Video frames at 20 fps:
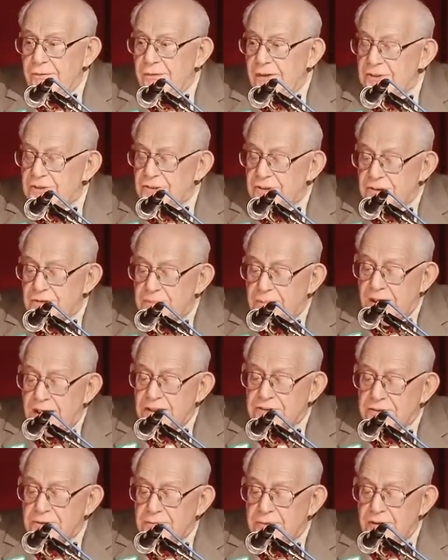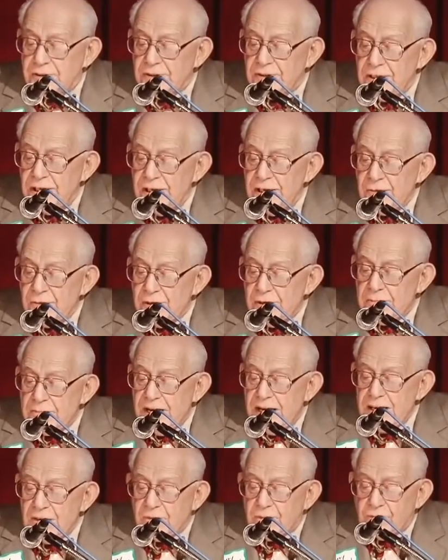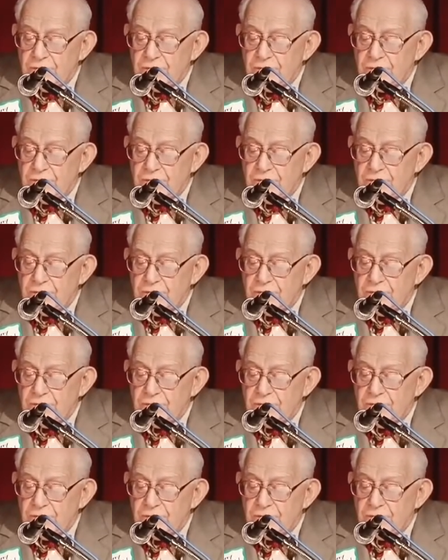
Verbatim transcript: of us as possible remain